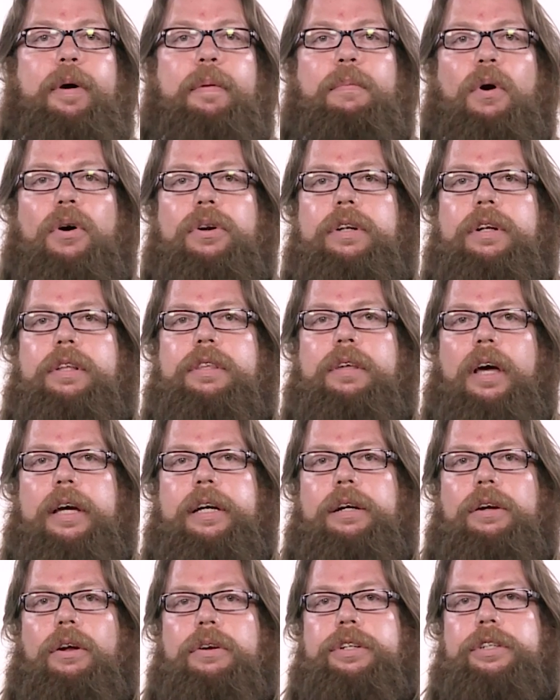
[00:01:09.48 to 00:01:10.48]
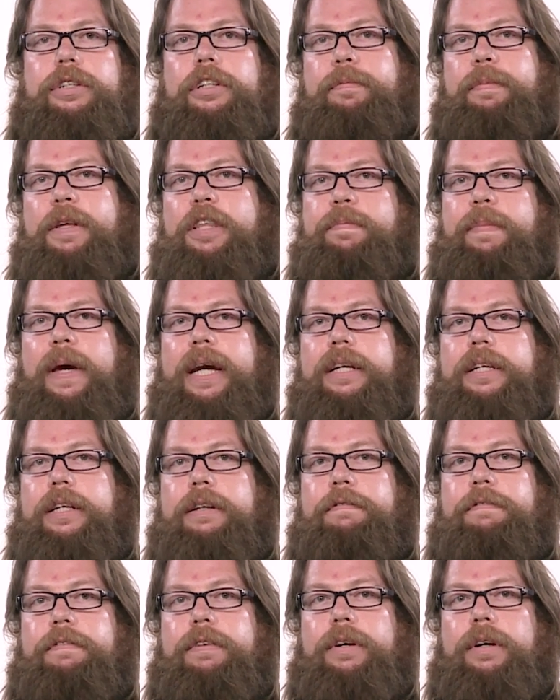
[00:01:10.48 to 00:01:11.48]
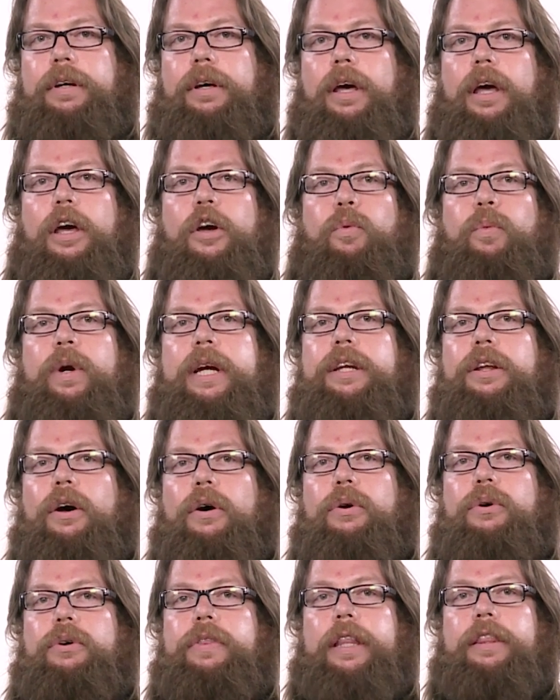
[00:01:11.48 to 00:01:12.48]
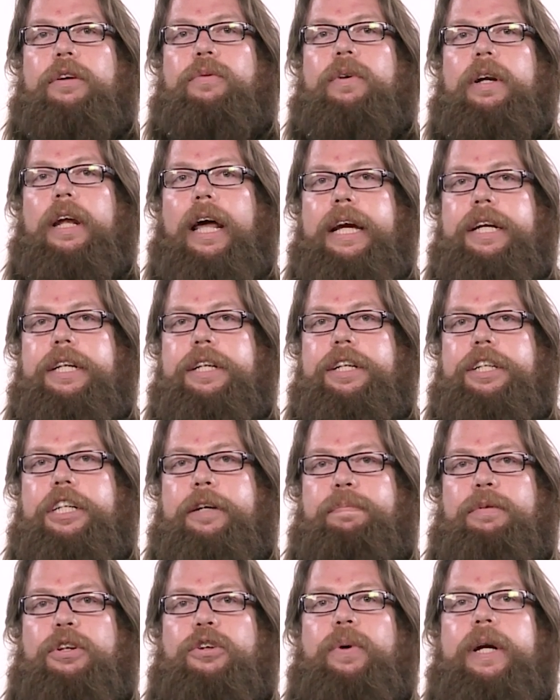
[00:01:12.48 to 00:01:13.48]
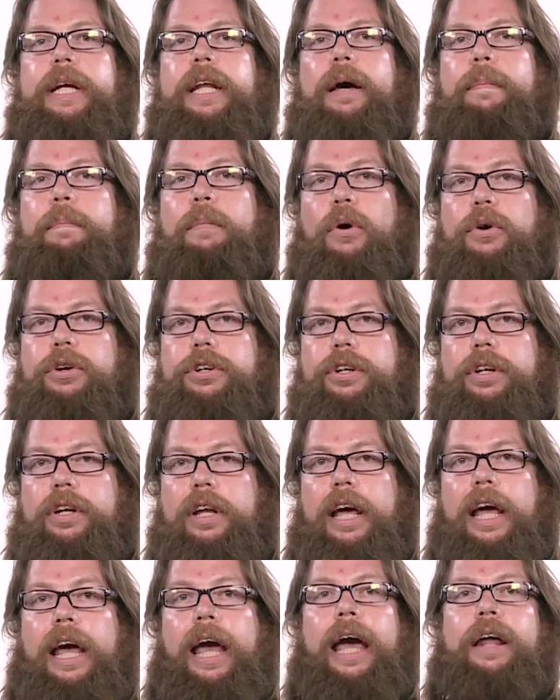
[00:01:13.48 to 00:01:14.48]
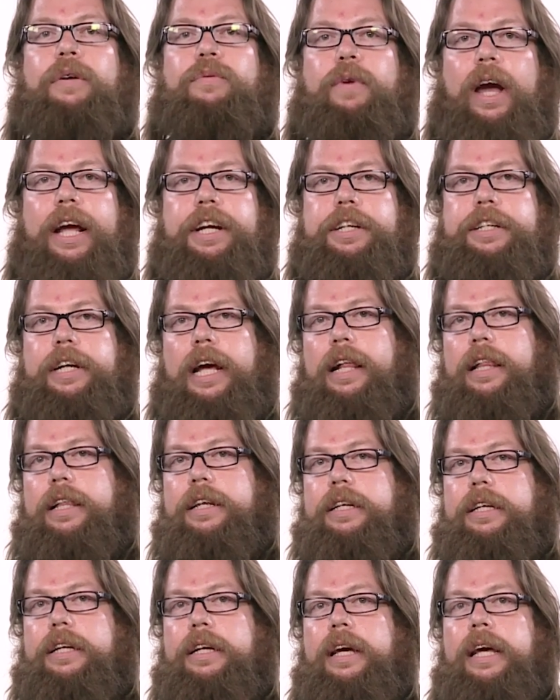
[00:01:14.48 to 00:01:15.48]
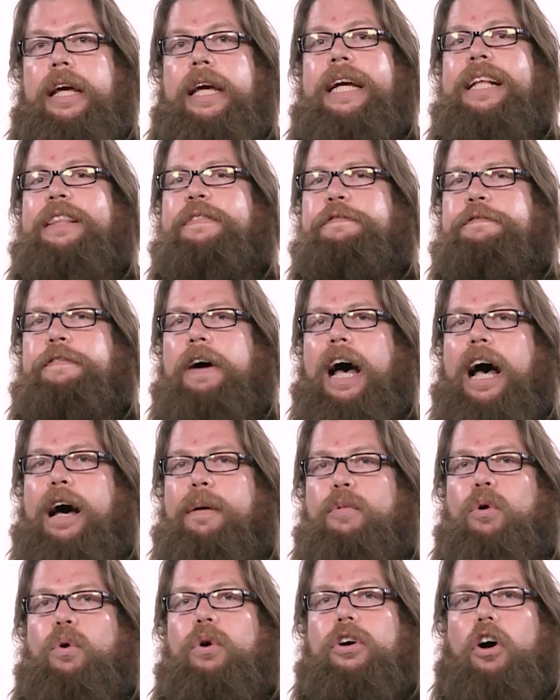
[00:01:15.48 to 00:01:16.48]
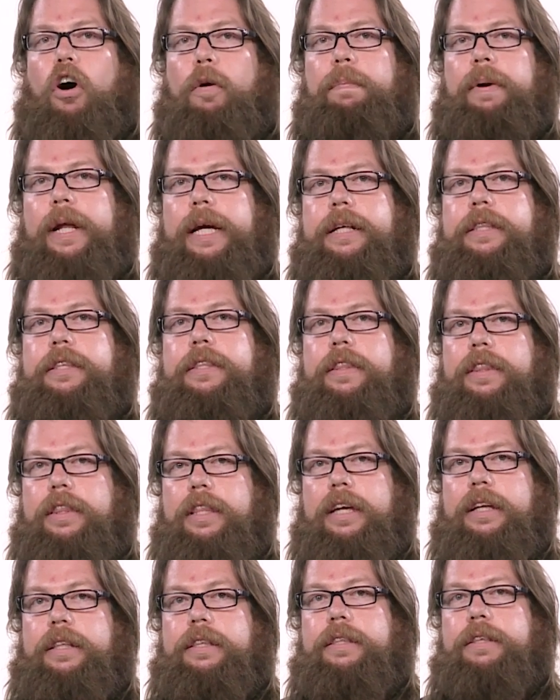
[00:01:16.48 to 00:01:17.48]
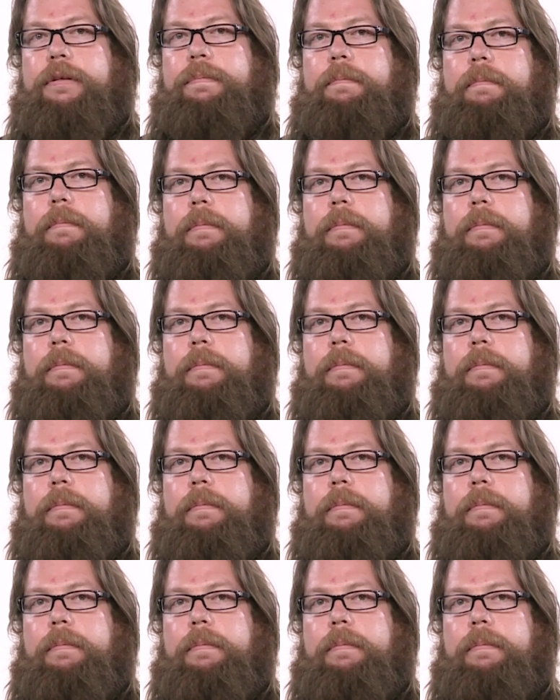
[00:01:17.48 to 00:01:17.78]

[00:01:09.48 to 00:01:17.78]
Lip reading: a modern psychological perspective, we know that the relationship between emotion and rationality is far more complex than this.